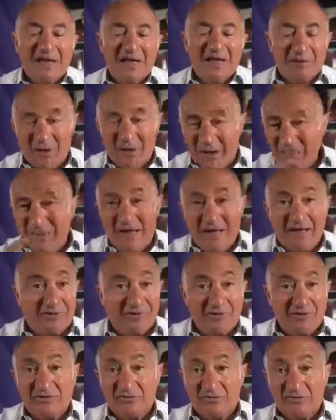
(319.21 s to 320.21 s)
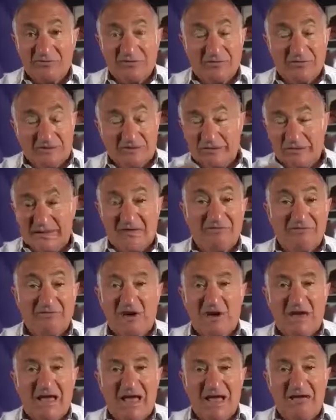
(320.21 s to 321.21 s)
My mouth is the gift that
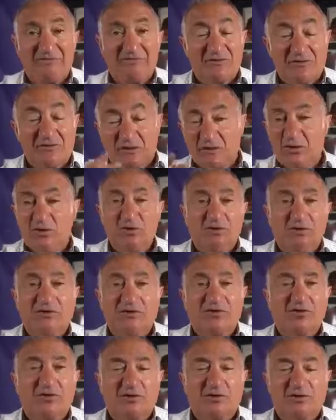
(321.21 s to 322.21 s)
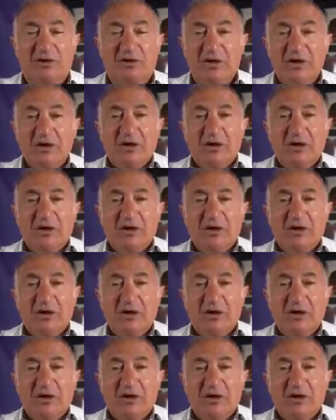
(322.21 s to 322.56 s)
I have to use it to